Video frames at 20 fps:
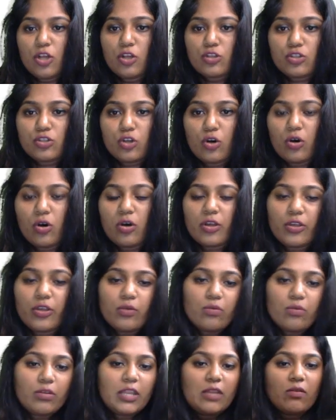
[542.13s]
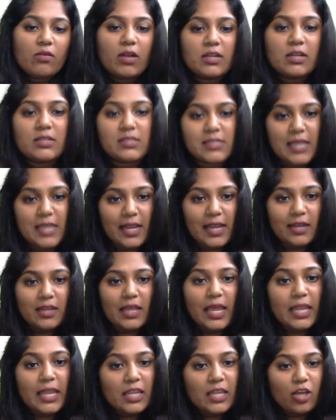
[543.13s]
So you need to understand,
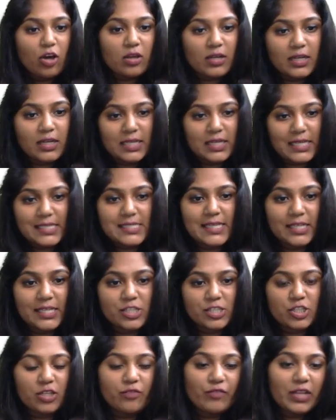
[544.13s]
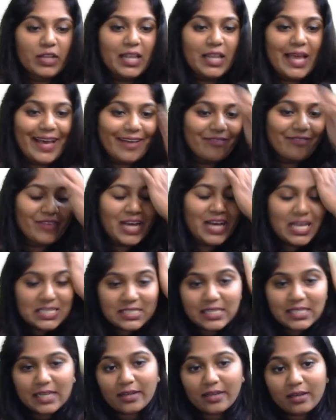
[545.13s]
any organization will have
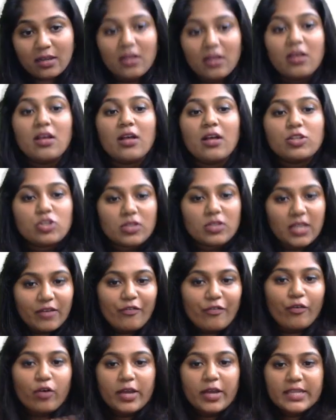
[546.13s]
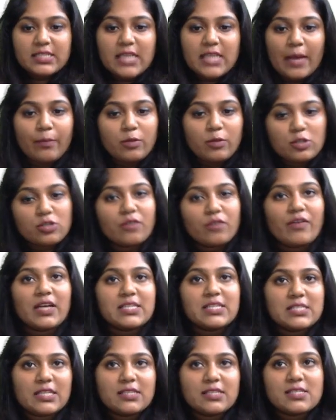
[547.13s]
asset. So the examples of
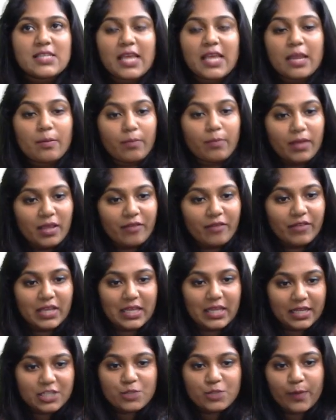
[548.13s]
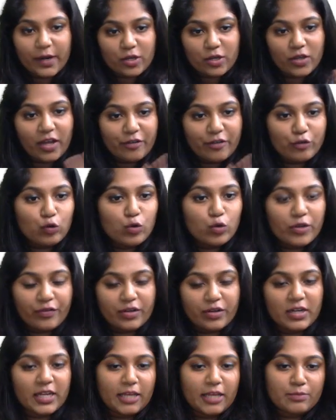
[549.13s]
assets can be, we can expect to have two
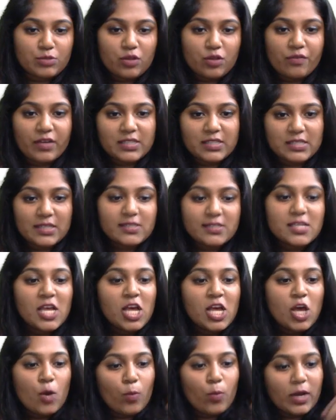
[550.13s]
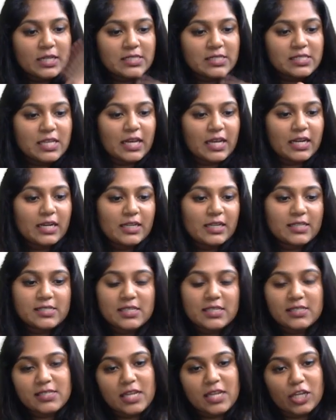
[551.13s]
different types of assets. One is current
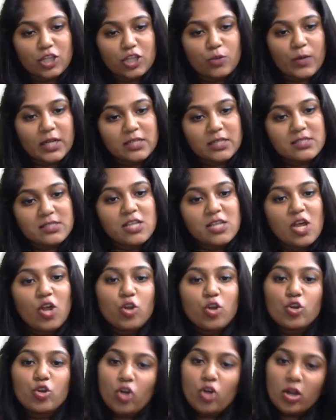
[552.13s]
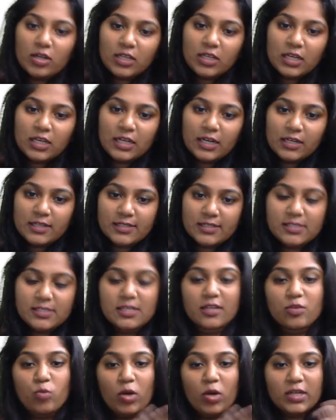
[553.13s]
assets, another one is non-current
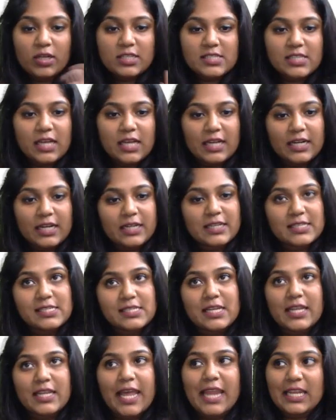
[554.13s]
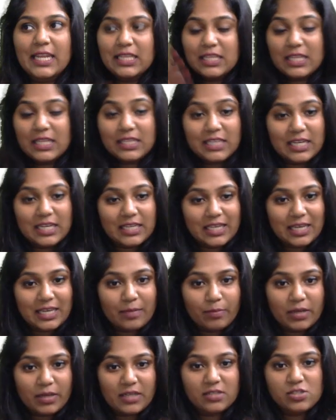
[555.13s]
asset. What is current asset? Anything that
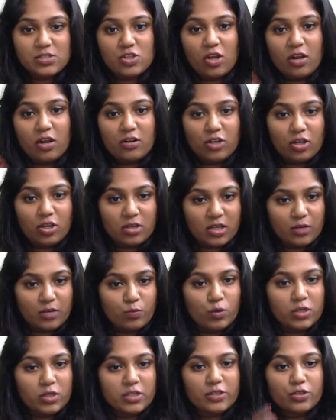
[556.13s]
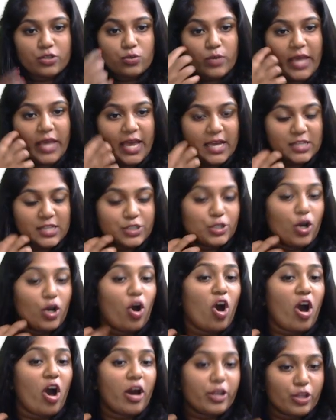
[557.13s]
can be dissolved or converted into cash
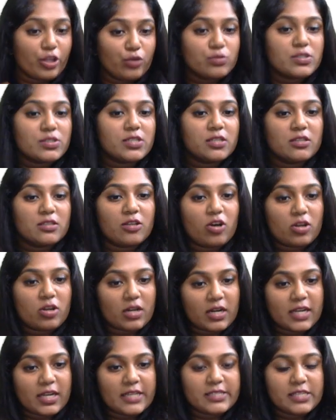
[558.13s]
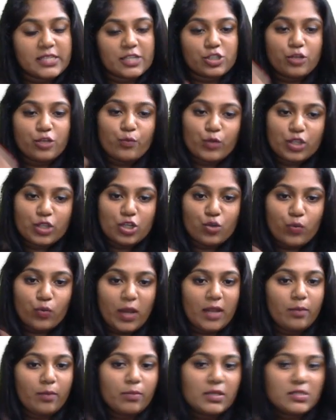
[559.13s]
or used in the organization within
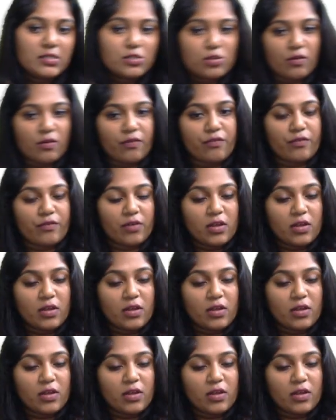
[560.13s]
12 months of